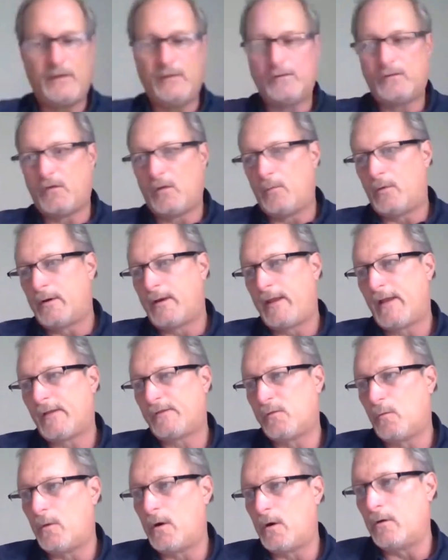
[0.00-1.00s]
seen someone
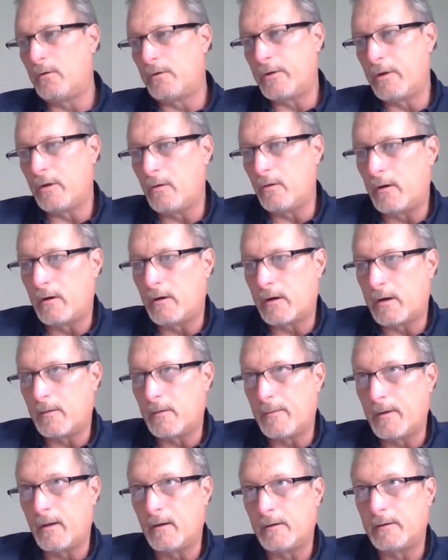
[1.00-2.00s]
ask a while ago,
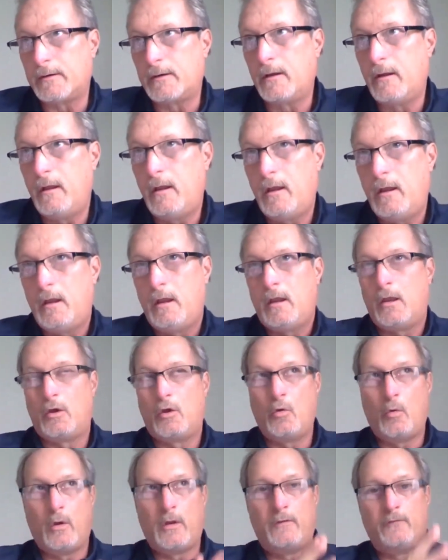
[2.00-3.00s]
Eric, about
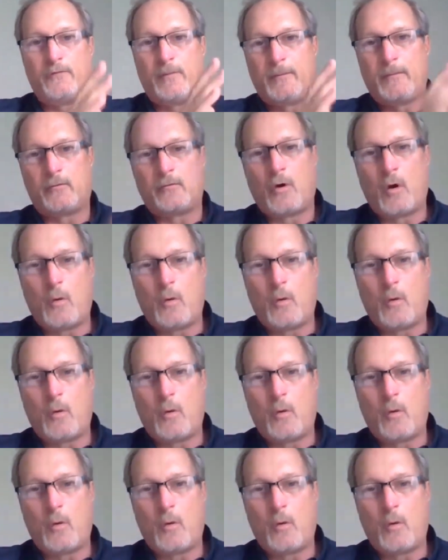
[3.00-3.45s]
going from the